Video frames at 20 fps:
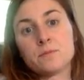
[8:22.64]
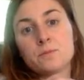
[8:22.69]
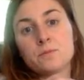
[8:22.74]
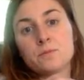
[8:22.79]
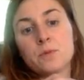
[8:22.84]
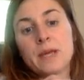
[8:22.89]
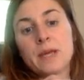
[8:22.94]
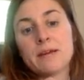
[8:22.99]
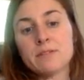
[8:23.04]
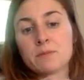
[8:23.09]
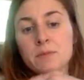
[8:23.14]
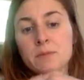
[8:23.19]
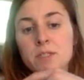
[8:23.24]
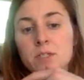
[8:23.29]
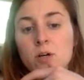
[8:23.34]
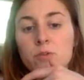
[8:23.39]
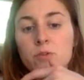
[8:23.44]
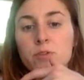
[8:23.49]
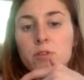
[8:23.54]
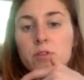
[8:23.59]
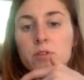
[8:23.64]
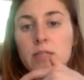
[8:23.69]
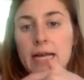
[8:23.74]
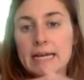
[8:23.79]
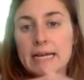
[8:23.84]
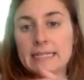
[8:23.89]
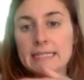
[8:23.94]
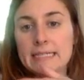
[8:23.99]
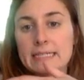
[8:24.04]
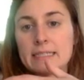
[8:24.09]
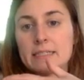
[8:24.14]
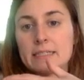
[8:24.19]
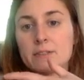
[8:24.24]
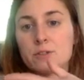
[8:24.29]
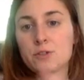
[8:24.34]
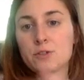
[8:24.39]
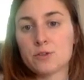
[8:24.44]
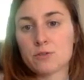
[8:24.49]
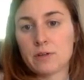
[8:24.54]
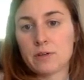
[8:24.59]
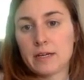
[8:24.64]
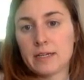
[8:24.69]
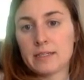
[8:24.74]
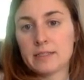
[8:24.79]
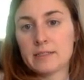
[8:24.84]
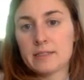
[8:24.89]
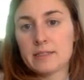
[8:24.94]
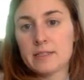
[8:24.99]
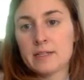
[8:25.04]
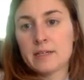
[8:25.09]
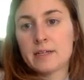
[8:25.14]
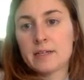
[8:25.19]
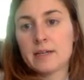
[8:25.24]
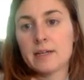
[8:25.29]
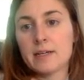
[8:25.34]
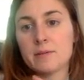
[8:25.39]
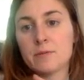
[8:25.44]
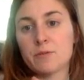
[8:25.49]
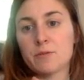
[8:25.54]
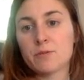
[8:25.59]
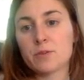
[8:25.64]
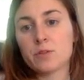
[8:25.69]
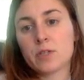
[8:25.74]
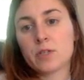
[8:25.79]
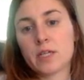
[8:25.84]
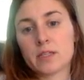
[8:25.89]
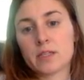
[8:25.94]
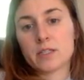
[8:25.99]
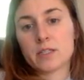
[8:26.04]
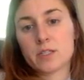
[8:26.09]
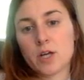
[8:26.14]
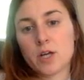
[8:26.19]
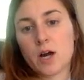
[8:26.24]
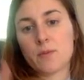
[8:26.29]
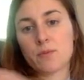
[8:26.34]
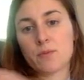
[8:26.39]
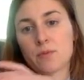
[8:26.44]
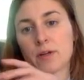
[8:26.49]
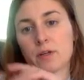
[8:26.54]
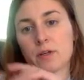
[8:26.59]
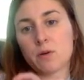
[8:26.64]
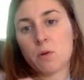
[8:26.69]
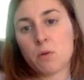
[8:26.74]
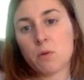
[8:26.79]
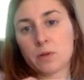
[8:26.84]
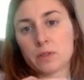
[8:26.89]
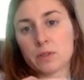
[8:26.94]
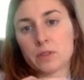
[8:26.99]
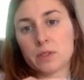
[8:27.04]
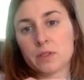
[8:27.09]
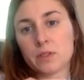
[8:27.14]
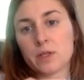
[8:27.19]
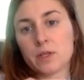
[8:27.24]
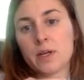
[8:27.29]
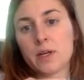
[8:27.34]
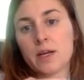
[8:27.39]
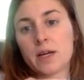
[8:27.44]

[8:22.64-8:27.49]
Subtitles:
we have something called the lagging strand. If we look at the top right corner,